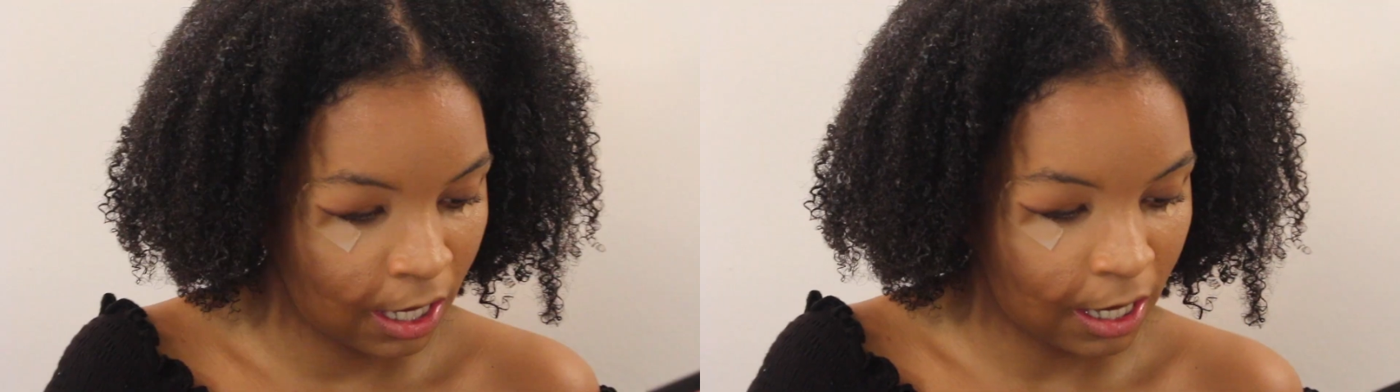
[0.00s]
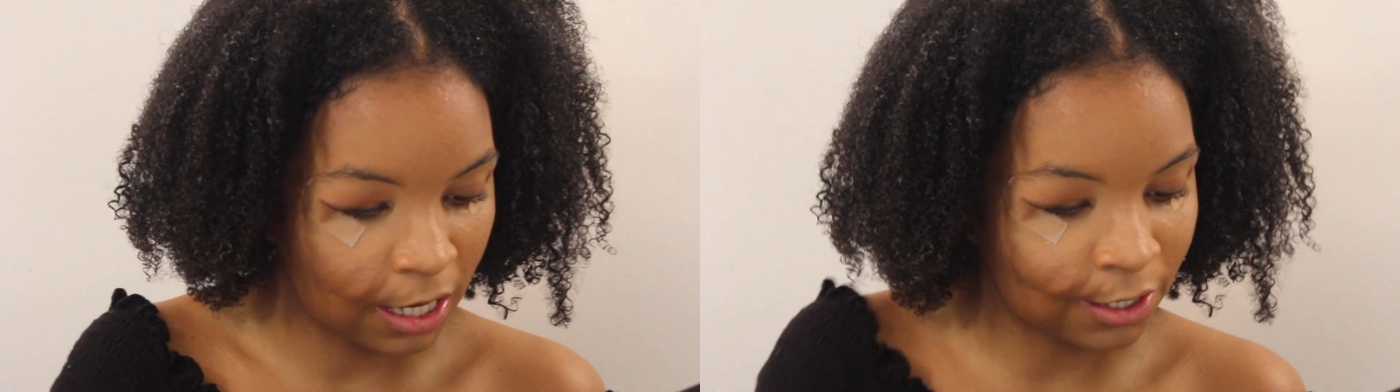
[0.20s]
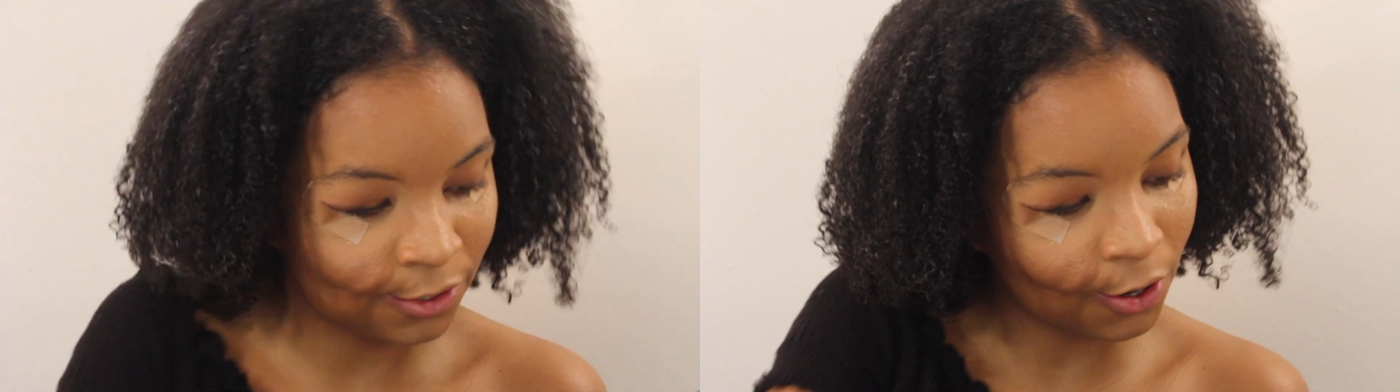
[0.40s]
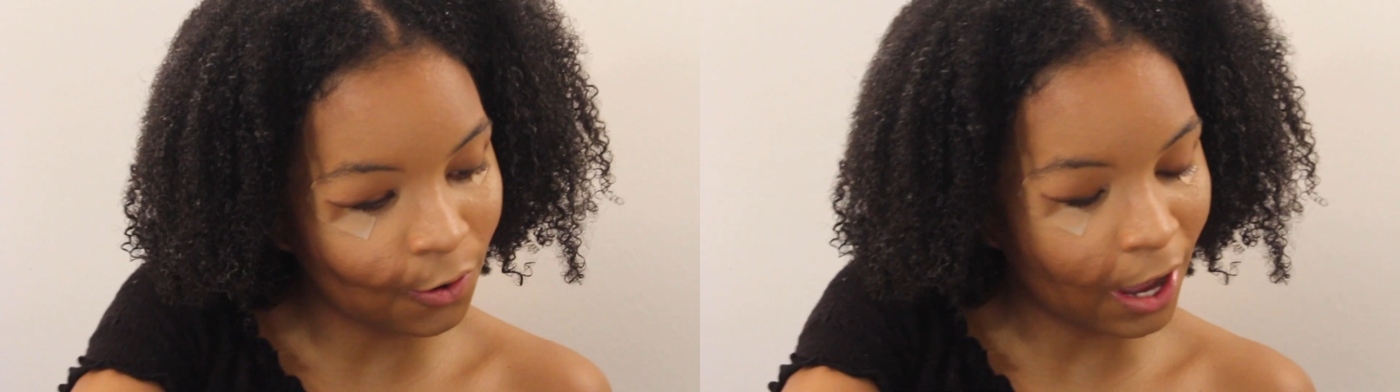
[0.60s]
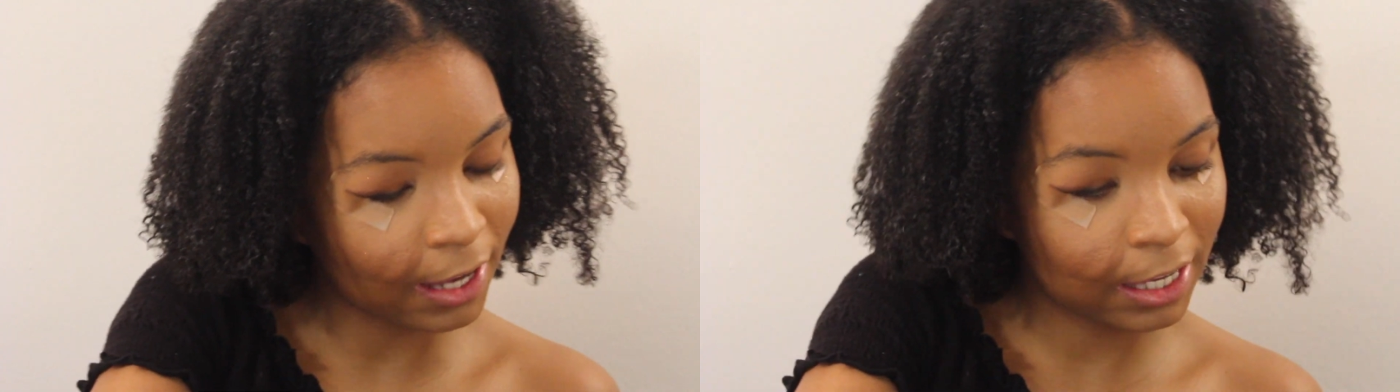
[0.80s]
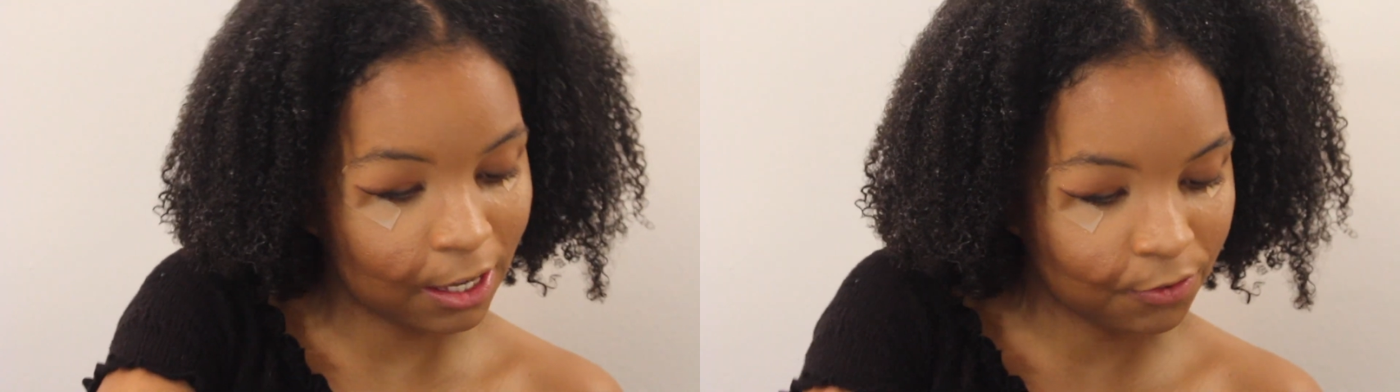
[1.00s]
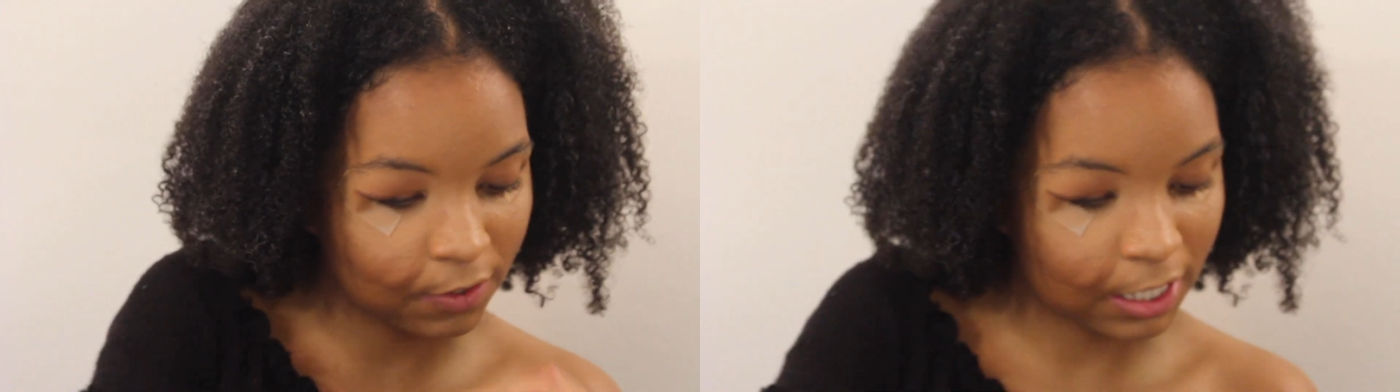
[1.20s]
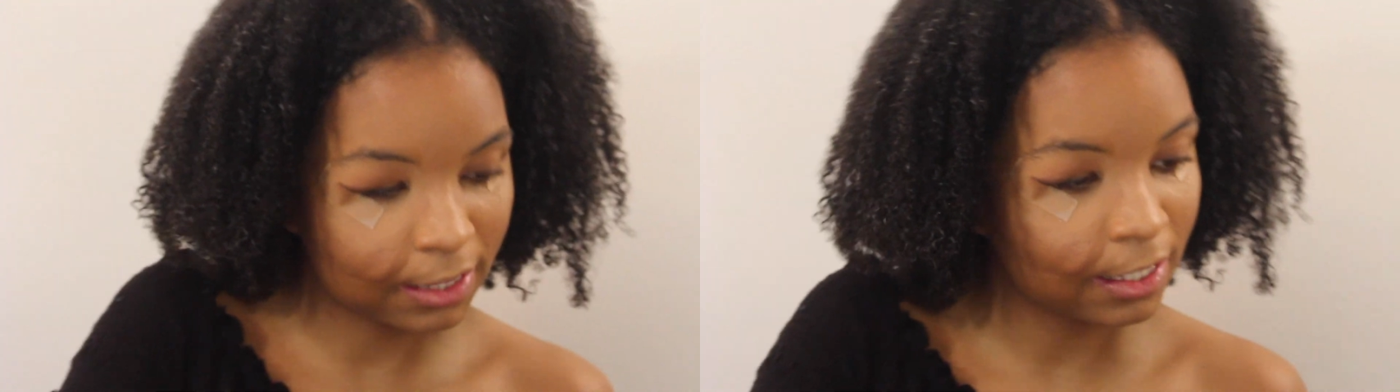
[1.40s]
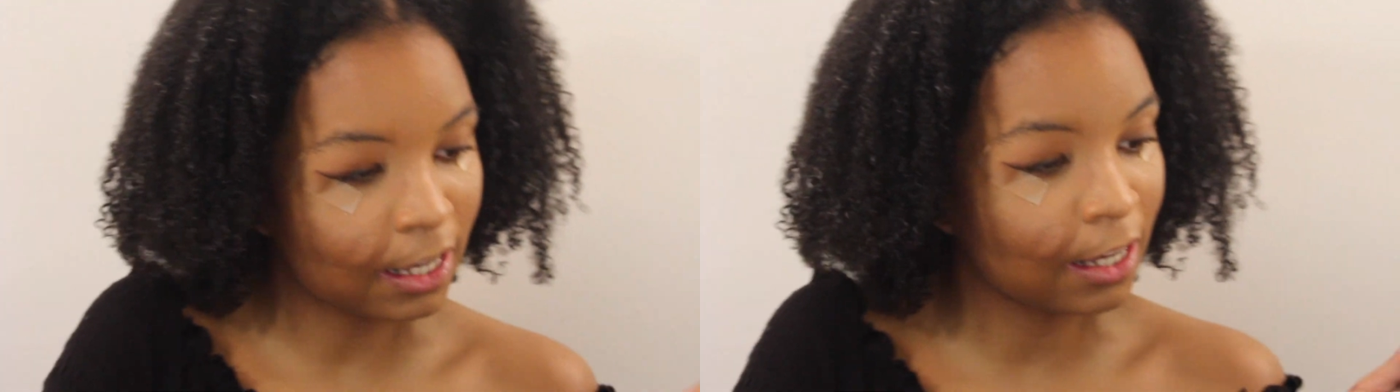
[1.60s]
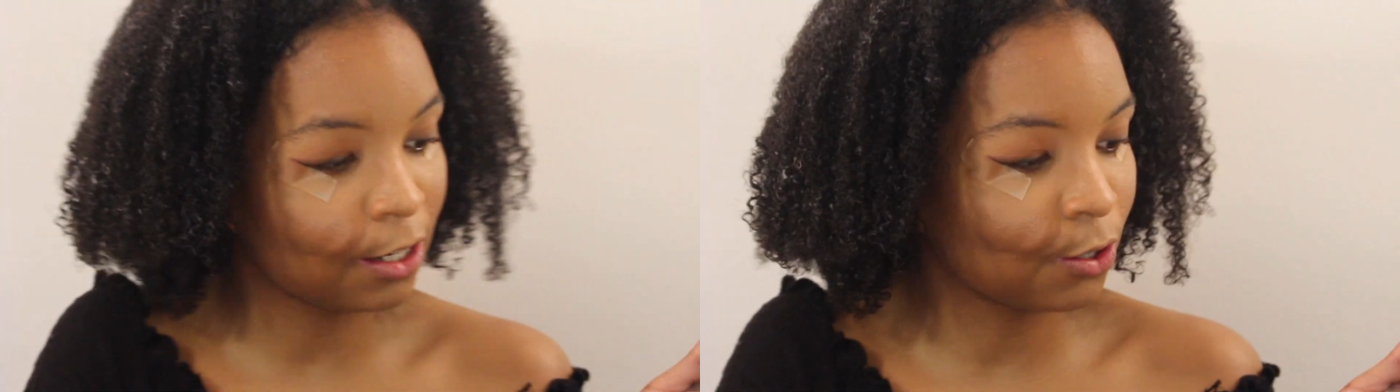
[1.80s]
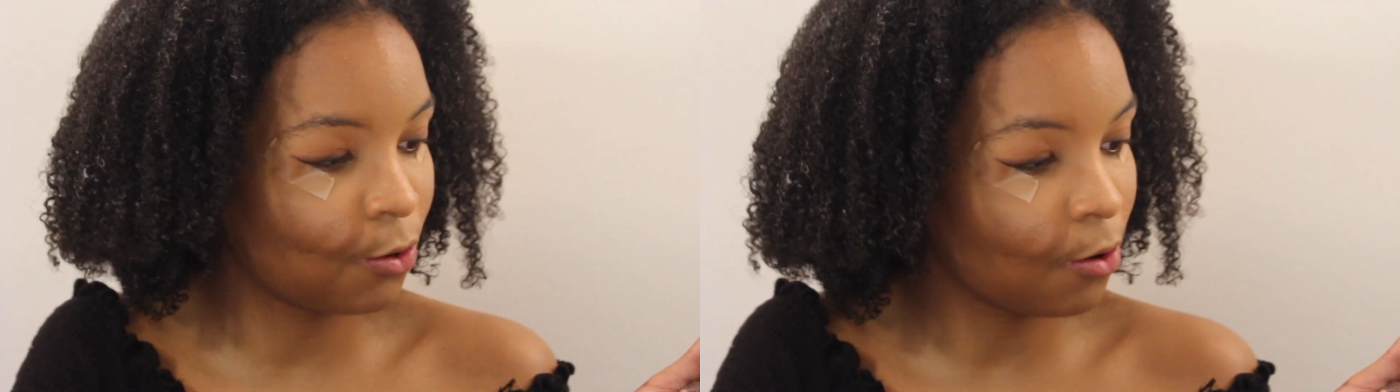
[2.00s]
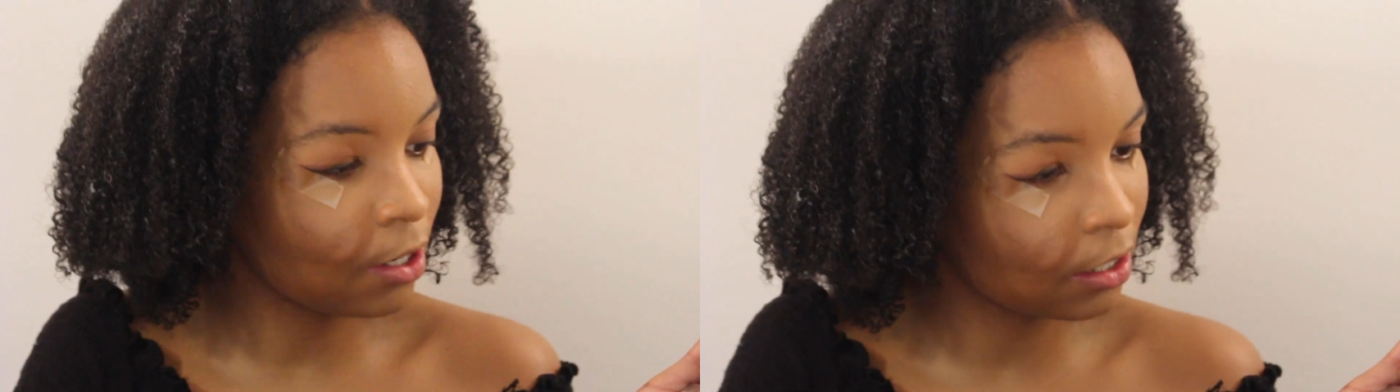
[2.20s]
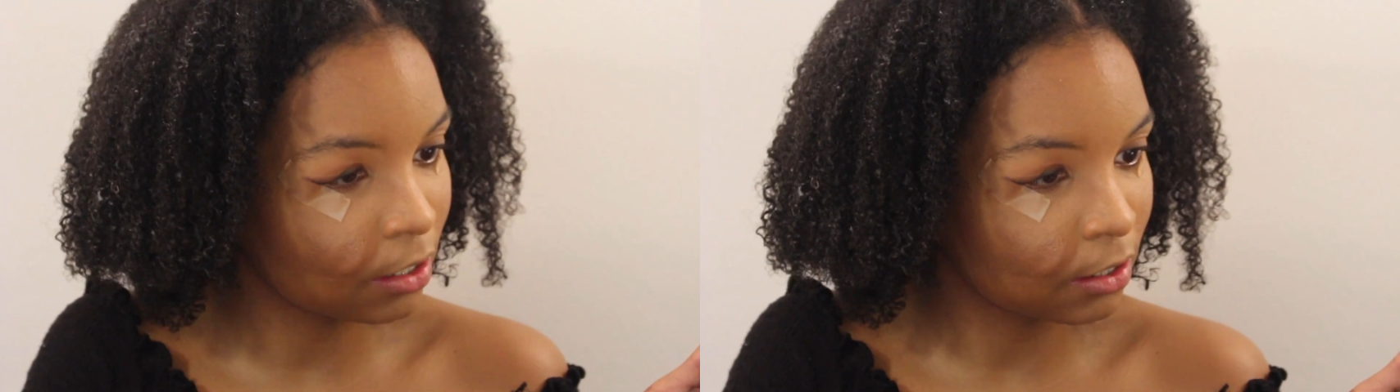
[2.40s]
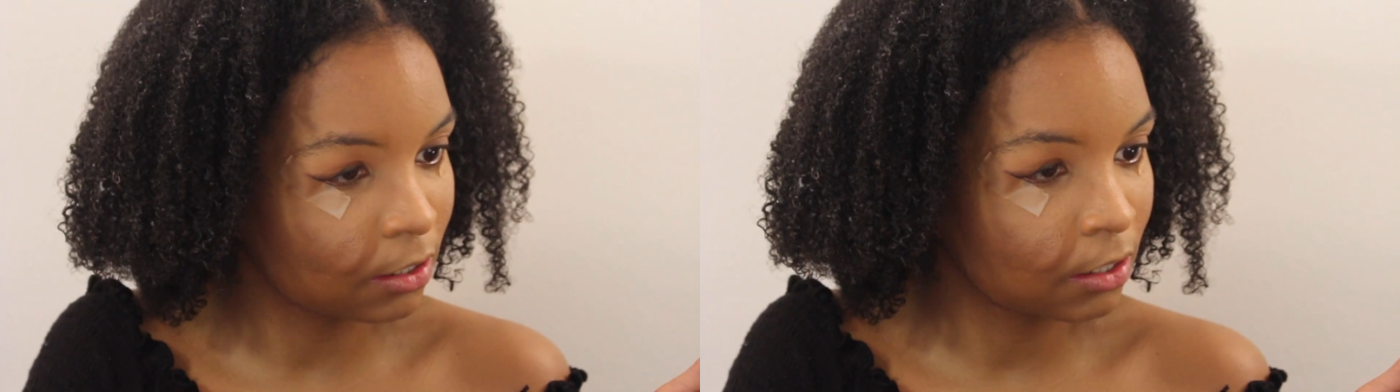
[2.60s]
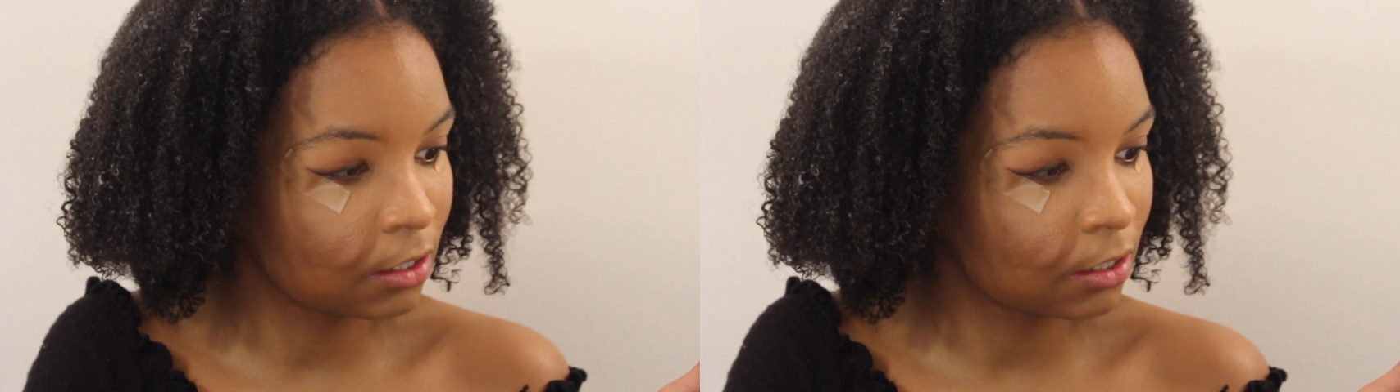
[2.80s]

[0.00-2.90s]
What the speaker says: And you know, I can't forget the inner corner,